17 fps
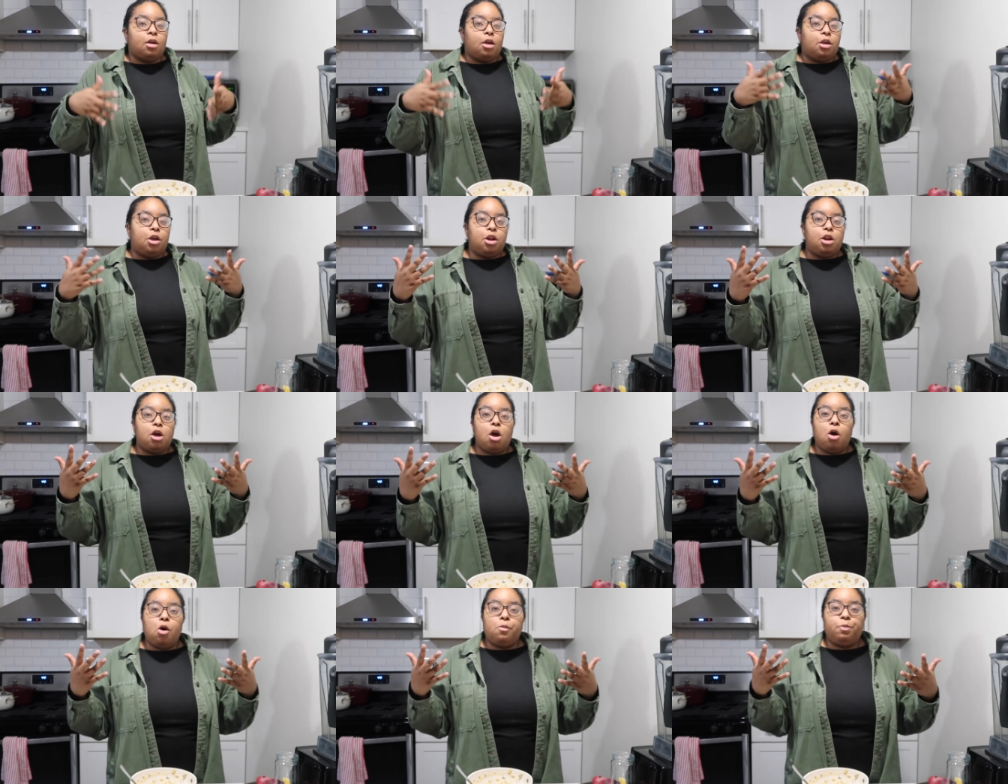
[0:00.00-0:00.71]
You
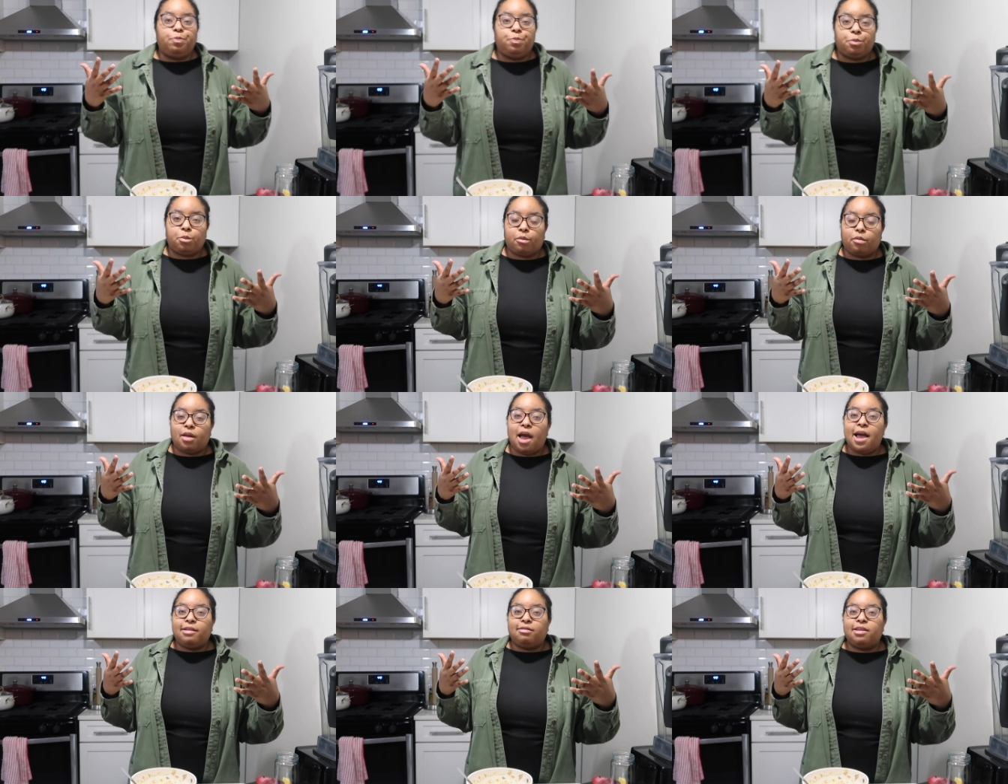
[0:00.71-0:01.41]
know,
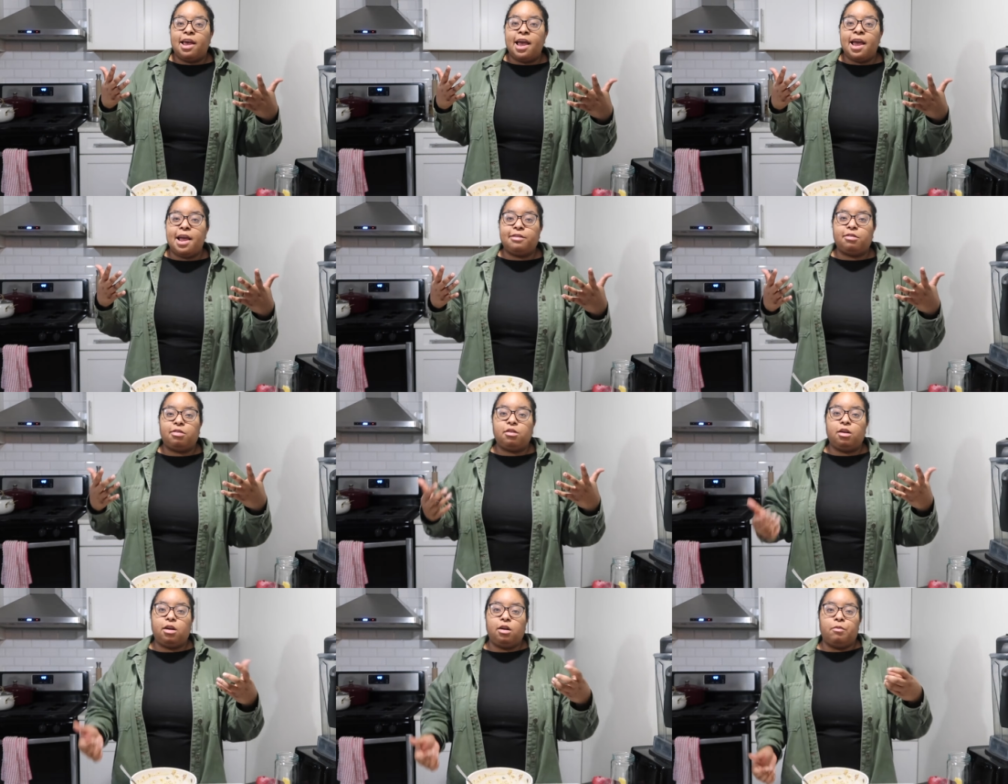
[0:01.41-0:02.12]
I
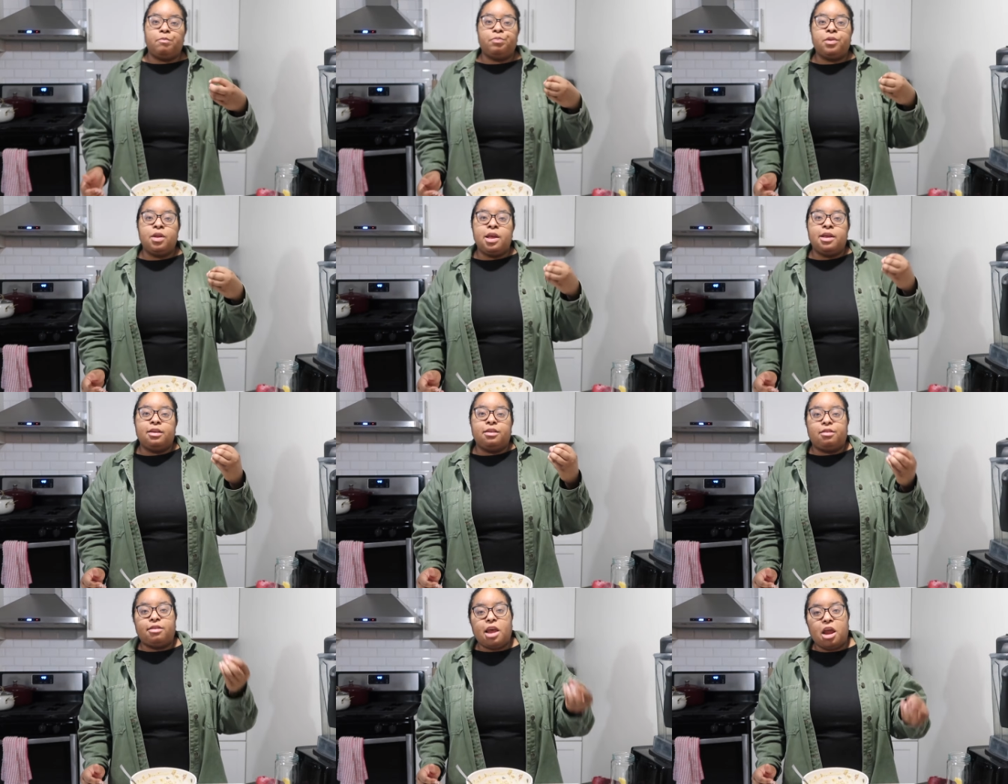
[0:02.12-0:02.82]
taste the
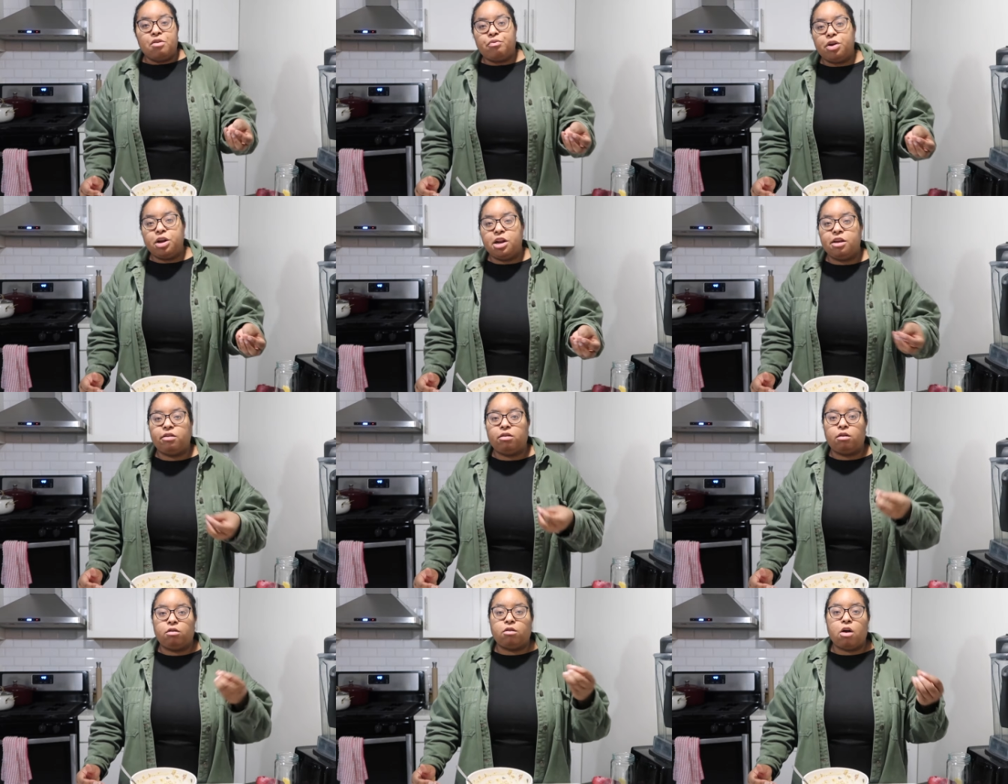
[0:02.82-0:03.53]

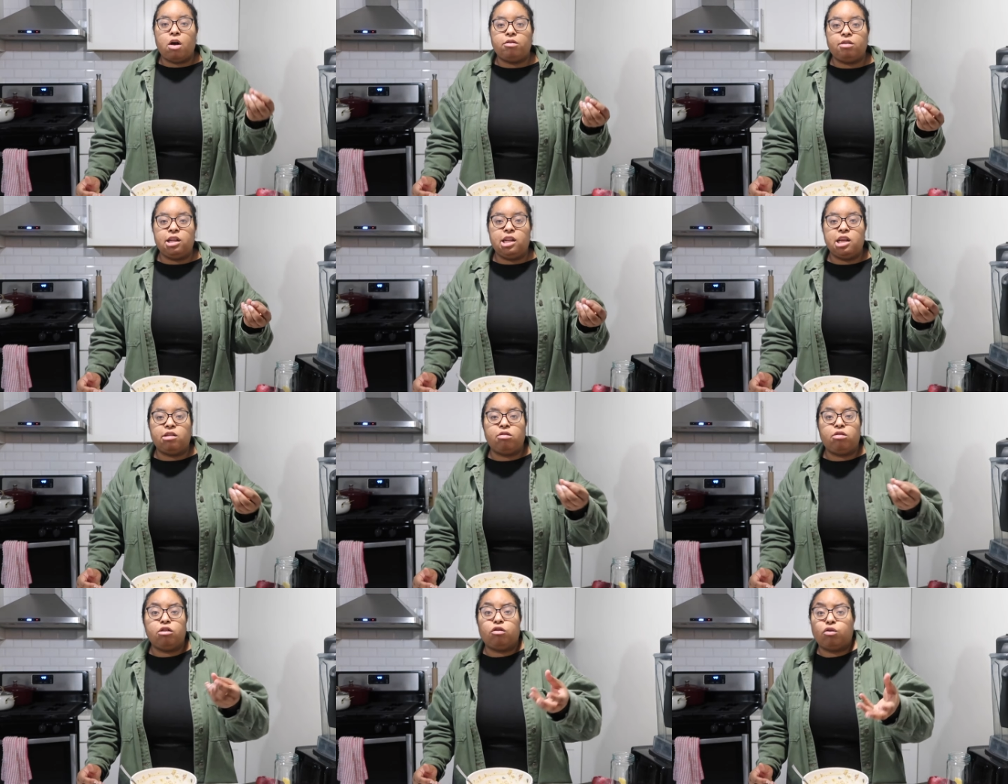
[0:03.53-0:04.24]
savoriness, the
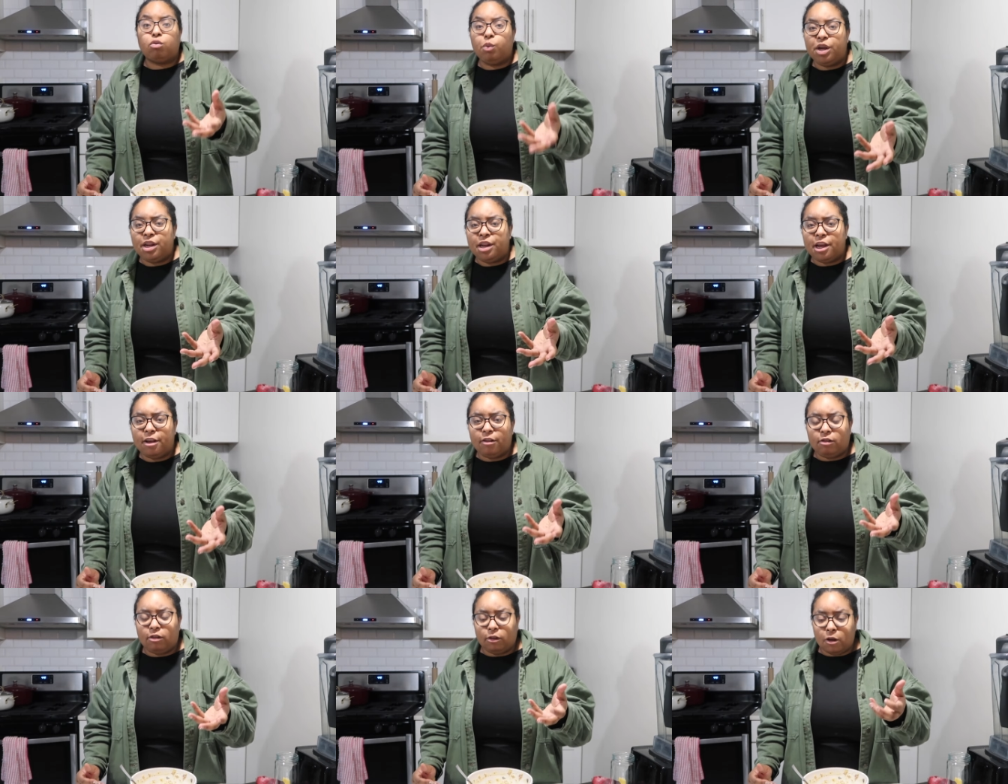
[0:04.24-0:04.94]
saltiness, the
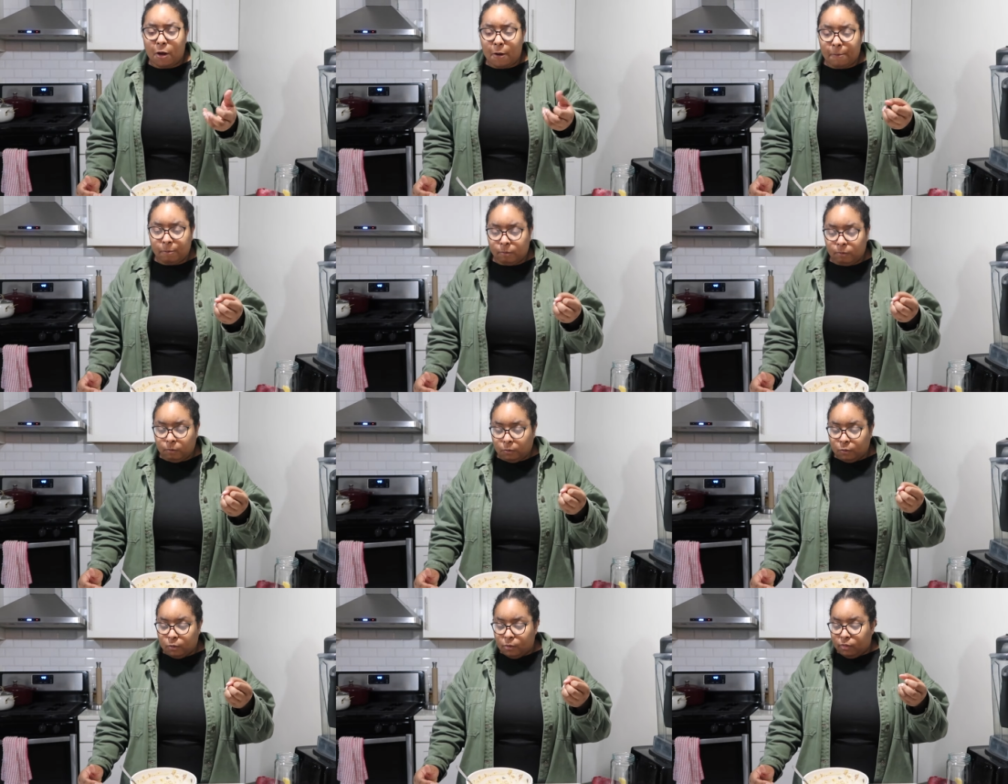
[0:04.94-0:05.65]
sweetness,
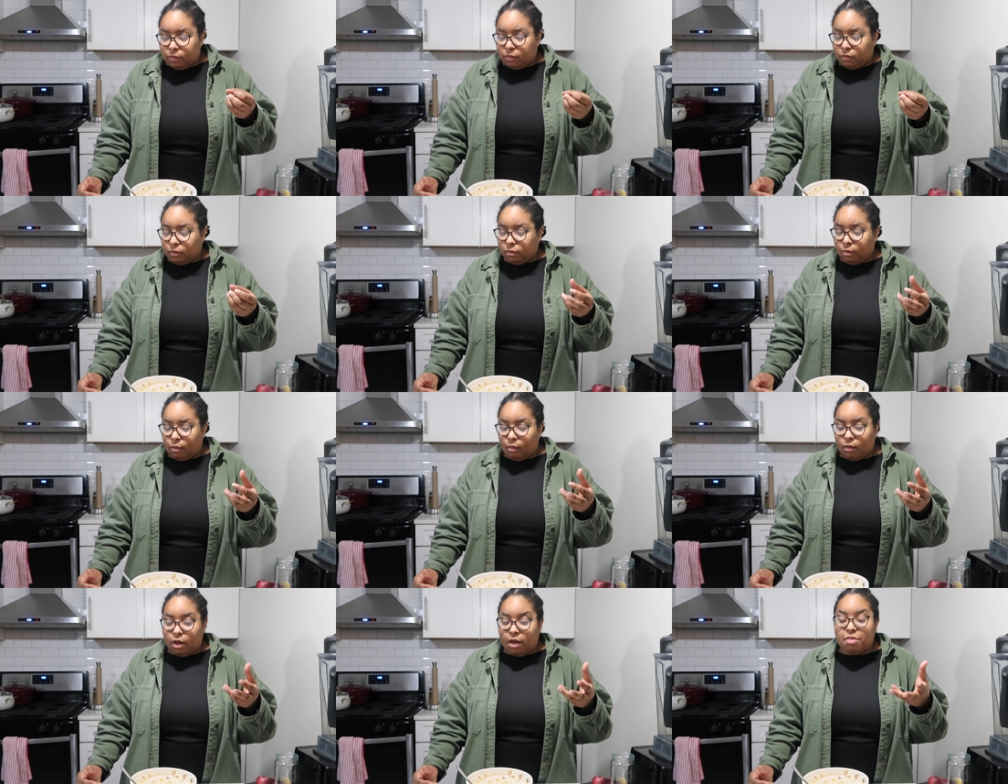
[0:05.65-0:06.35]

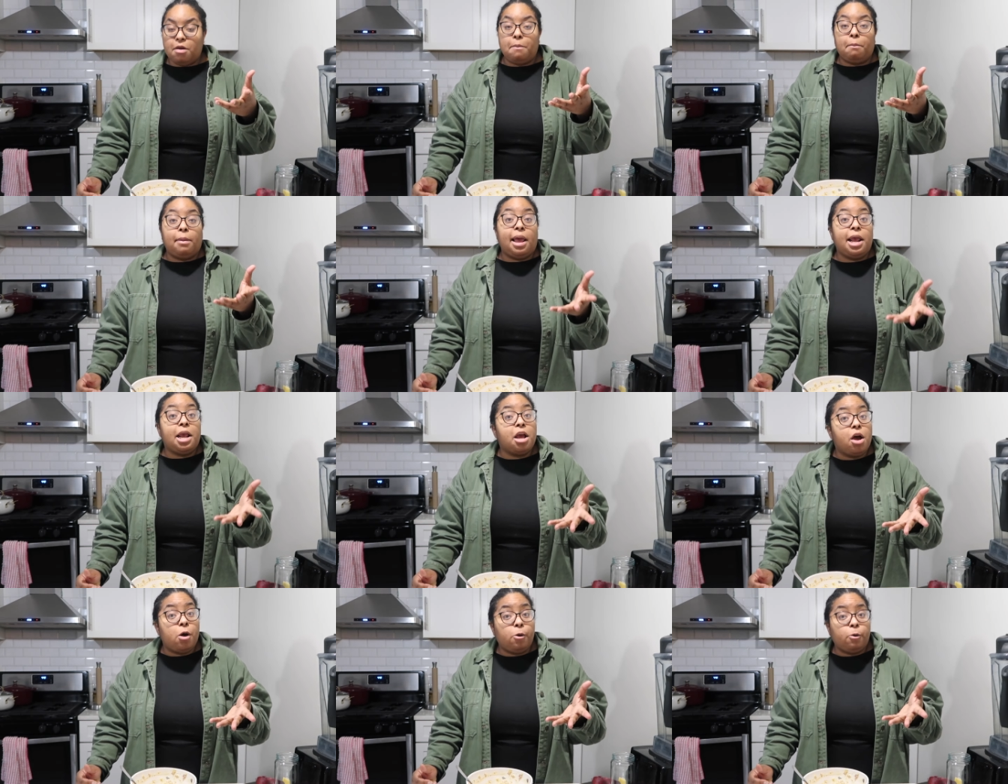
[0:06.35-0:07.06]
the
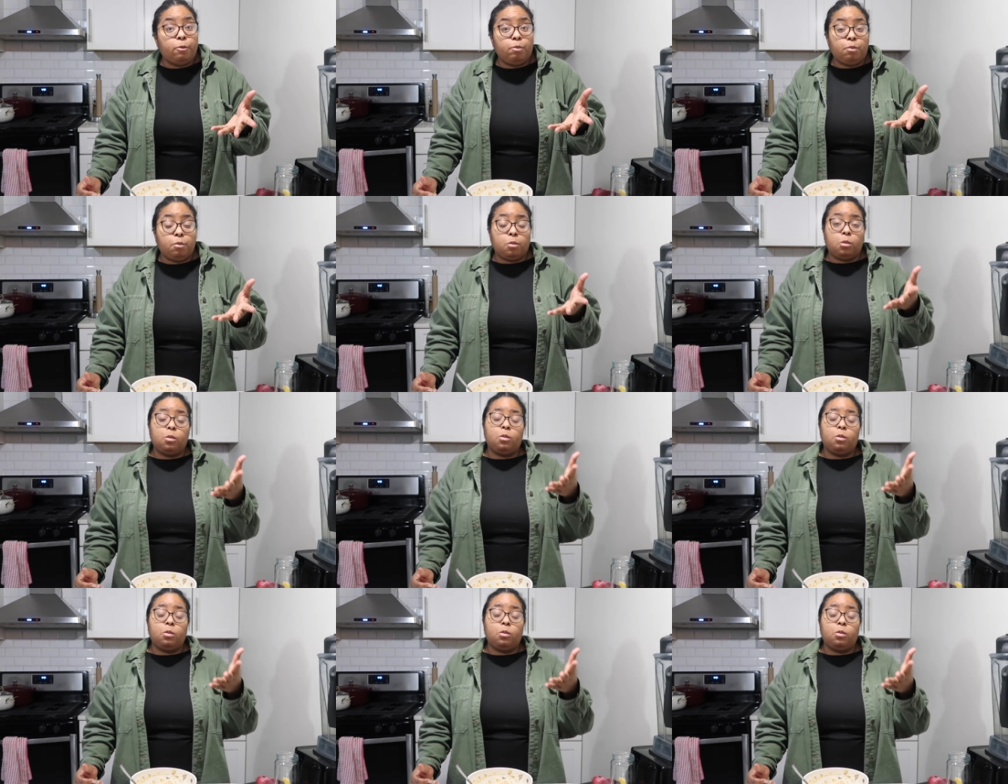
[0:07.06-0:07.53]
mayo,